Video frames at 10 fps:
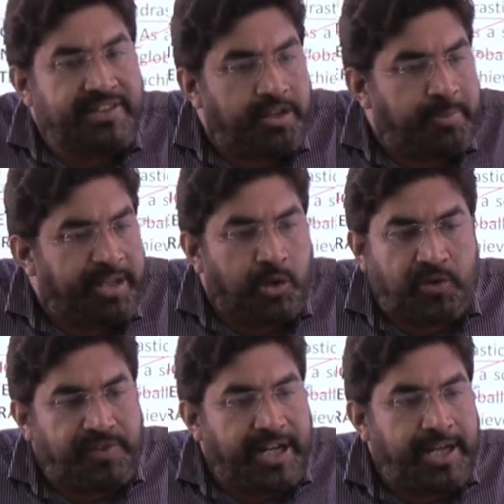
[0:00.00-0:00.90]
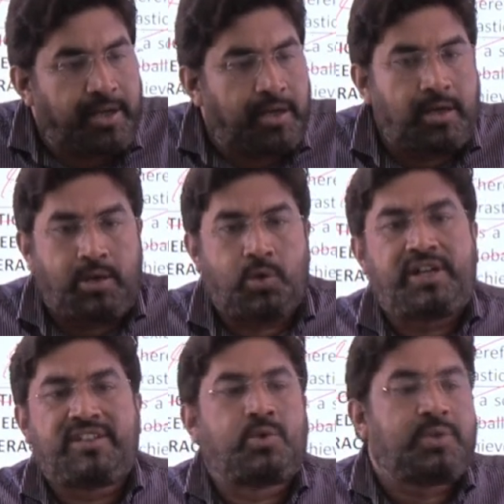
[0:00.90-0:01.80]
there will be no fight, no
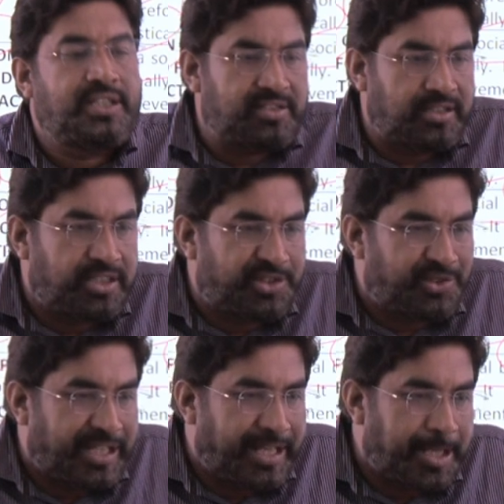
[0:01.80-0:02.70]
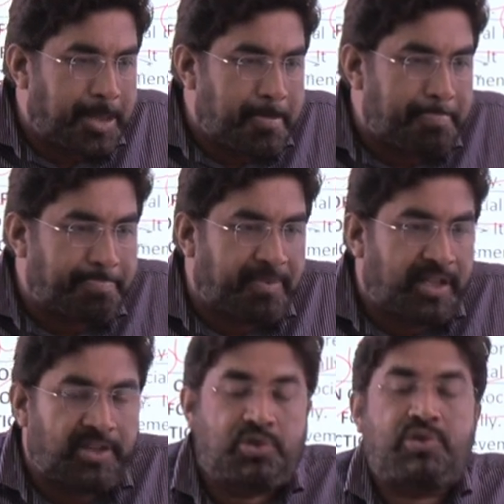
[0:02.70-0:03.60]
dissonance in the society.
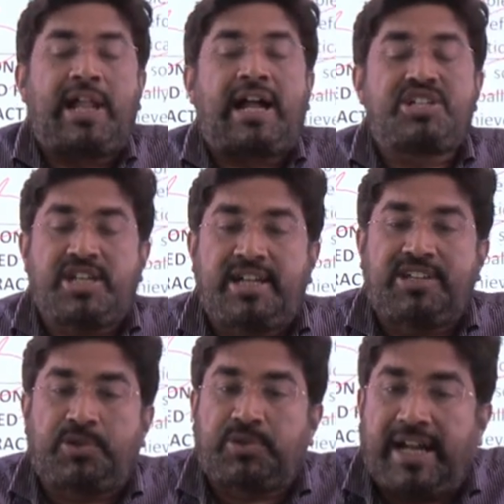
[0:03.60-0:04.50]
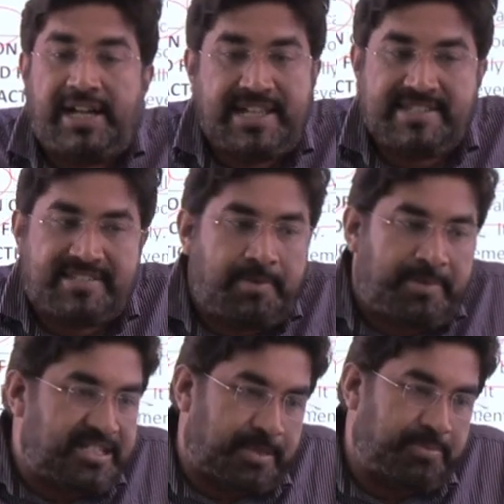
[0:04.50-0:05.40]
So, largely society is done
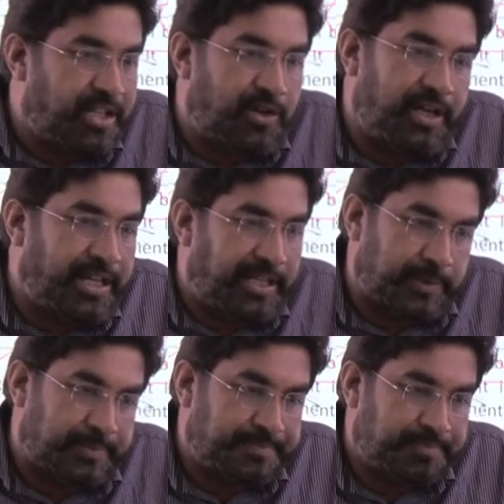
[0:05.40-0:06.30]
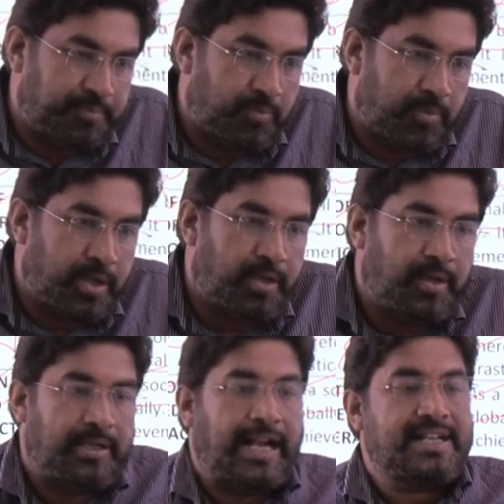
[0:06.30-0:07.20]
by something called ego.
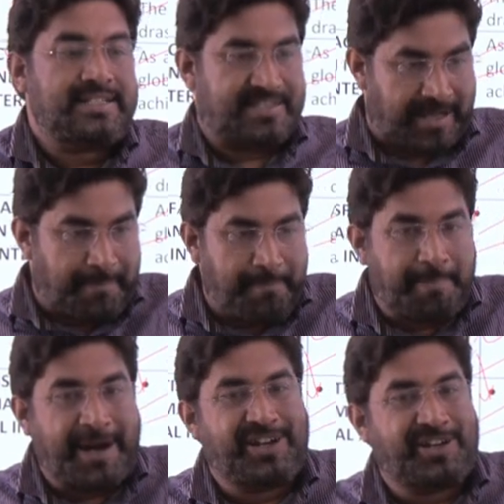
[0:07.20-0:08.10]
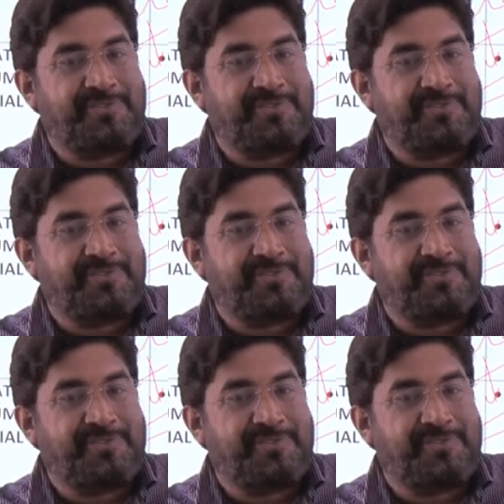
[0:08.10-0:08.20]
That some part